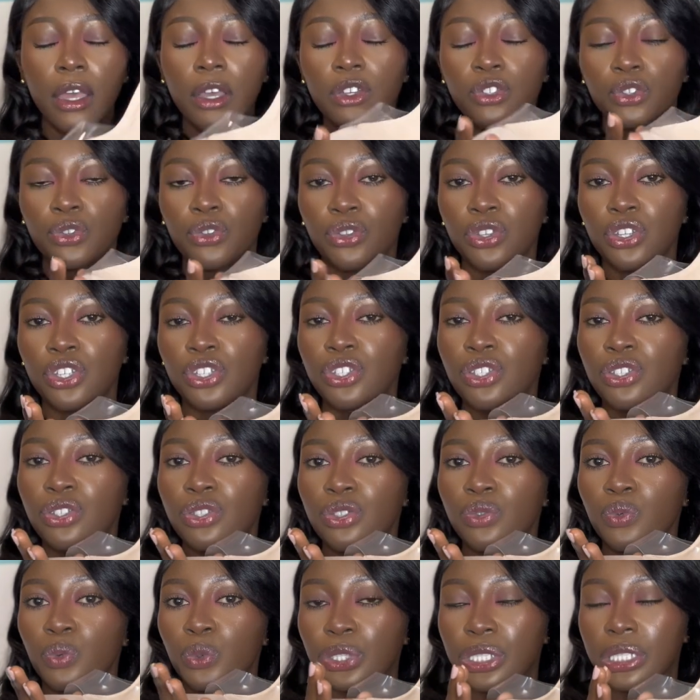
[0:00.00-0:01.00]
So
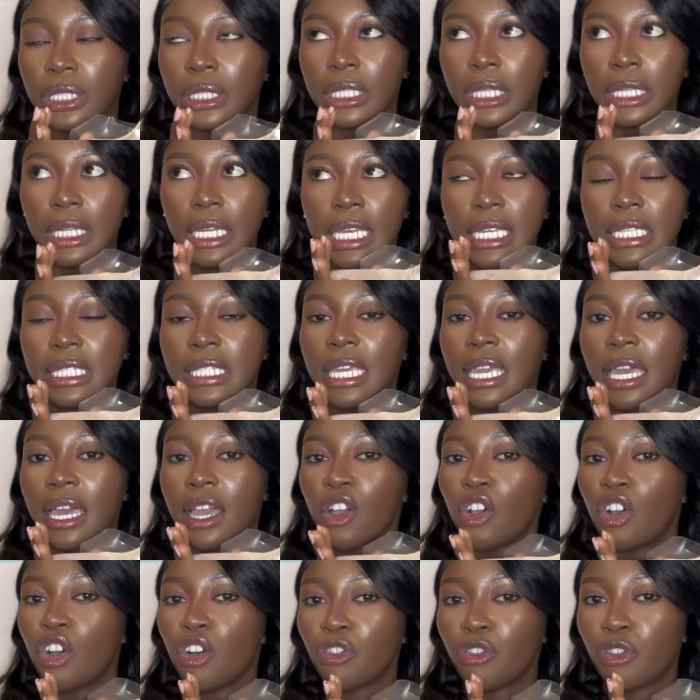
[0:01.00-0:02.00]
this was the next thing I
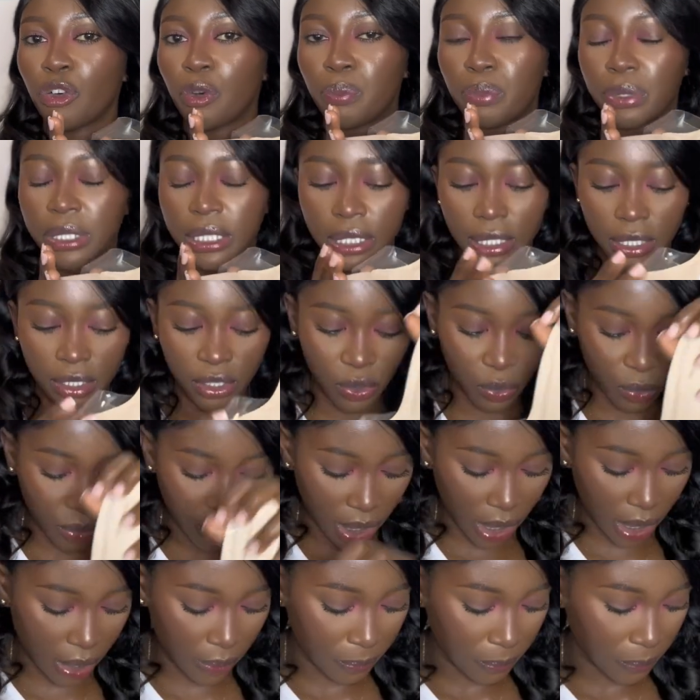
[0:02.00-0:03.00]
got from Pretty Little
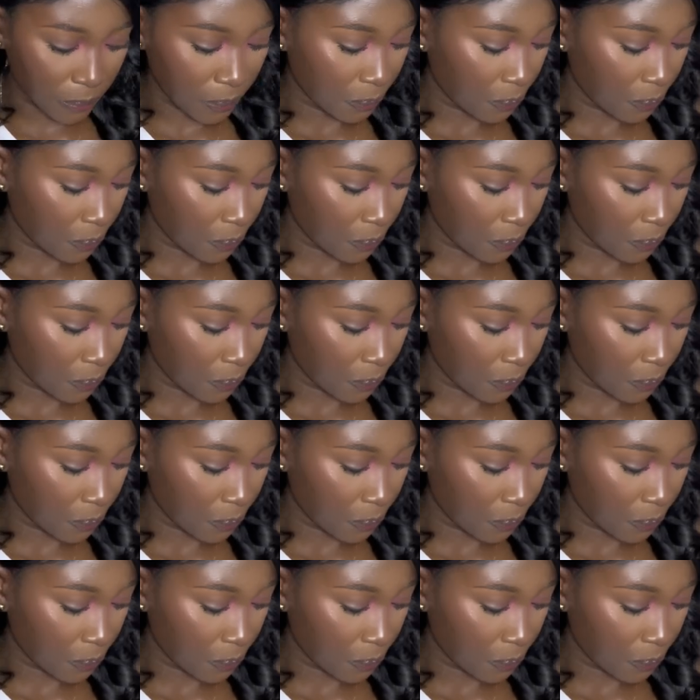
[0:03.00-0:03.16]
Thing.